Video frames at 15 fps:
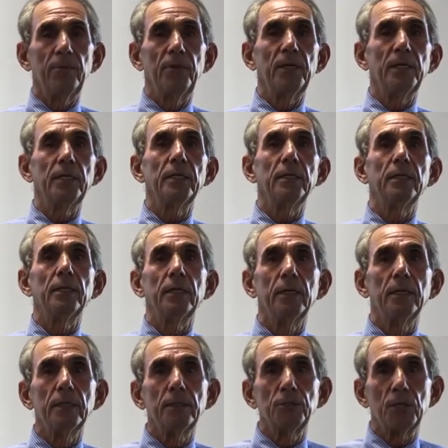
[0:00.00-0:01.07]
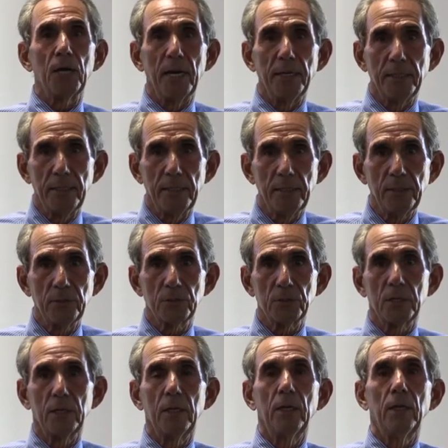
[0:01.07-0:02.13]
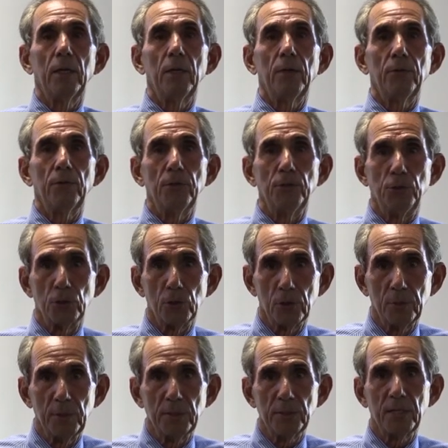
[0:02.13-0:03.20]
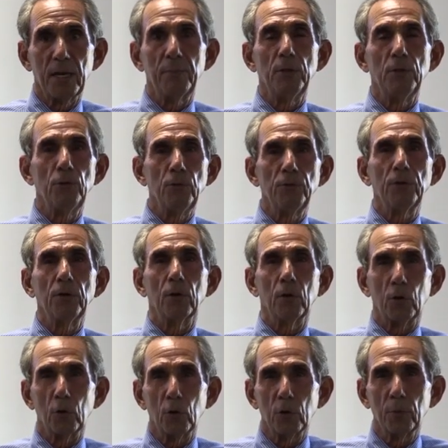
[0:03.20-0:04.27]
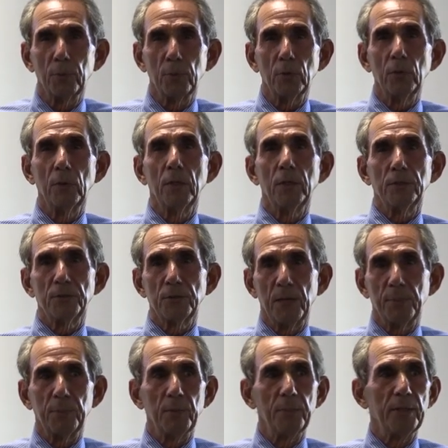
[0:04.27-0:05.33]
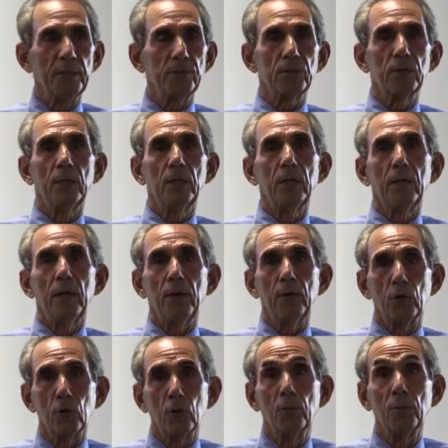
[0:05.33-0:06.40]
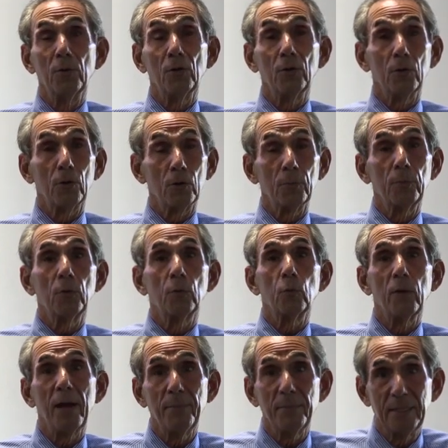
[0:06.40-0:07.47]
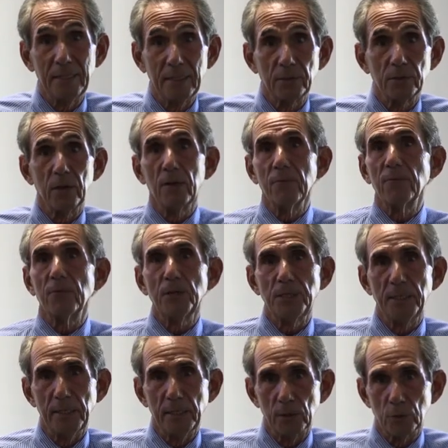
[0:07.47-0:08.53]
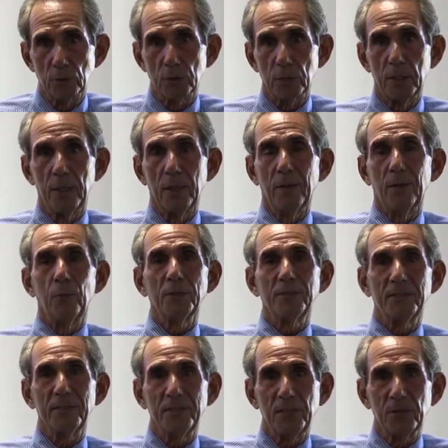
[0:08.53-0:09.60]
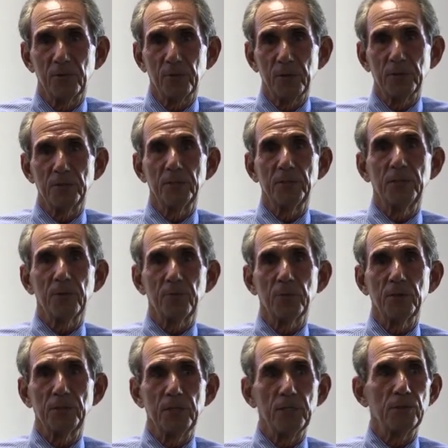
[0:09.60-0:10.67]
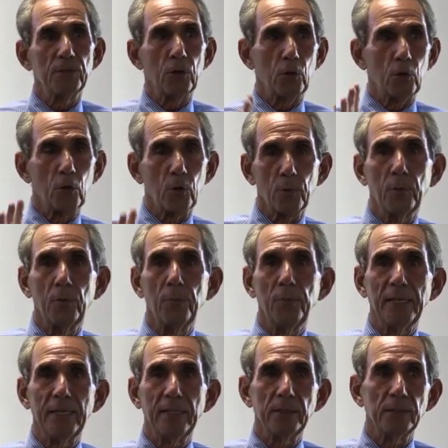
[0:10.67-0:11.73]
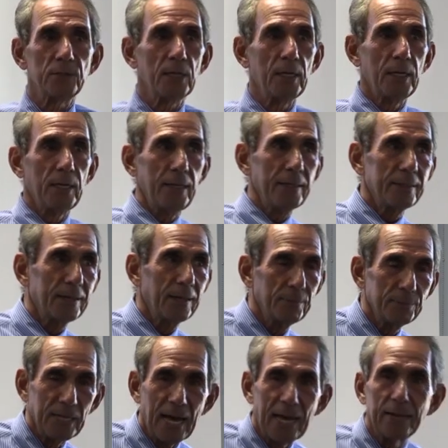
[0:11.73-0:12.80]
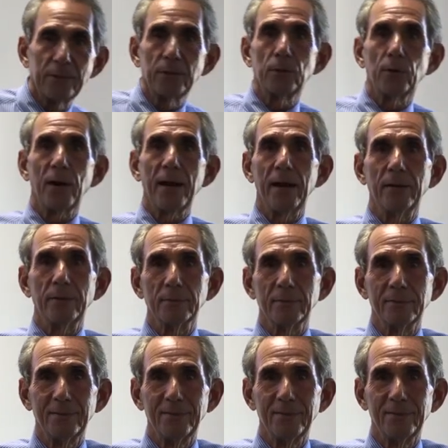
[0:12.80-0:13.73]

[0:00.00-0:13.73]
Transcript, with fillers: The Chinese, the Germans have been using herbal supplements and herbal remedies for years. What's the difference? The difference is herbal means it comes out of the ground.